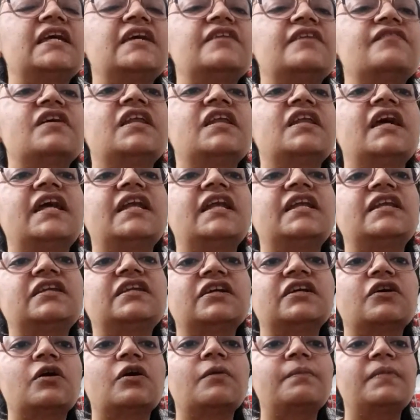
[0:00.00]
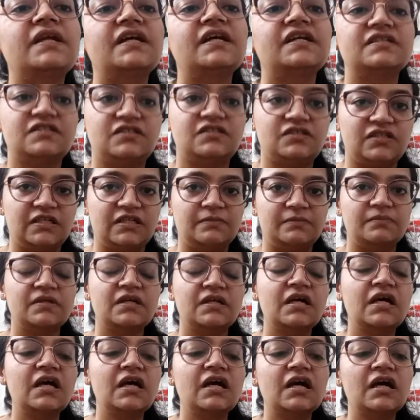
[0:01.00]
even enter your bloodstream.
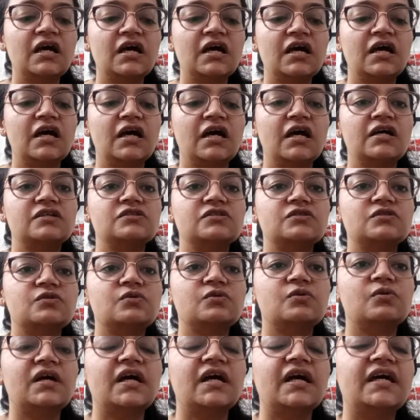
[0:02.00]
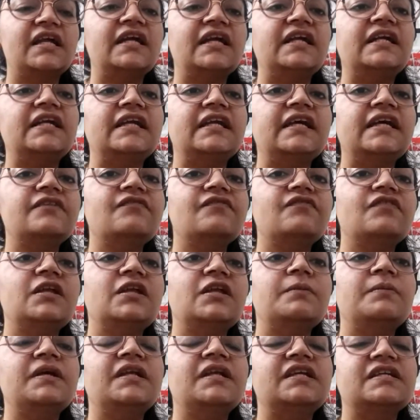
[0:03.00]
So currently
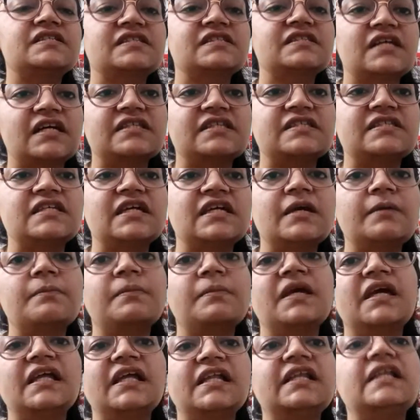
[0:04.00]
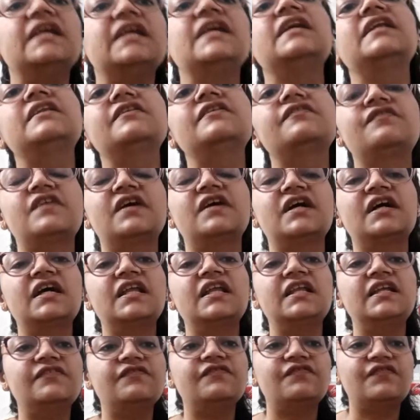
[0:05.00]
we'll be discussing mainly the
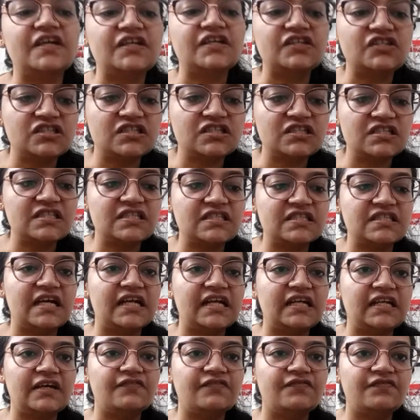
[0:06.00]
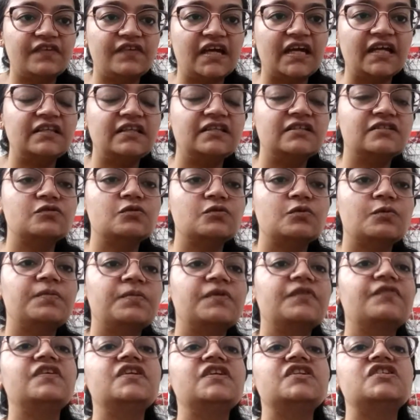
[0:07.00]
fungal infections that affect the
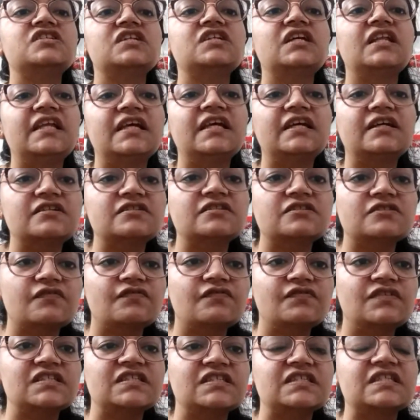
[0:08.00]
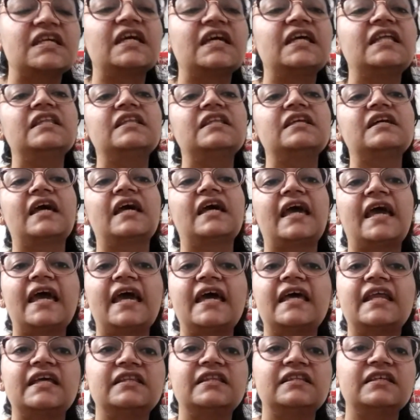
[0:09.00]
superficial layers of the skin, the
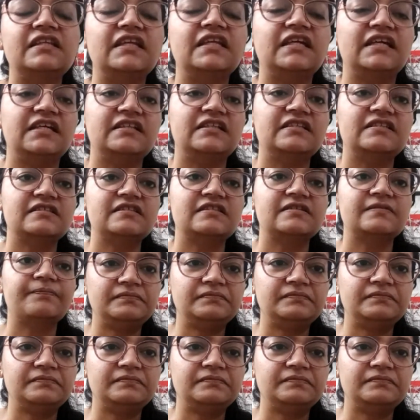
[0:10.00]
hair and the nails.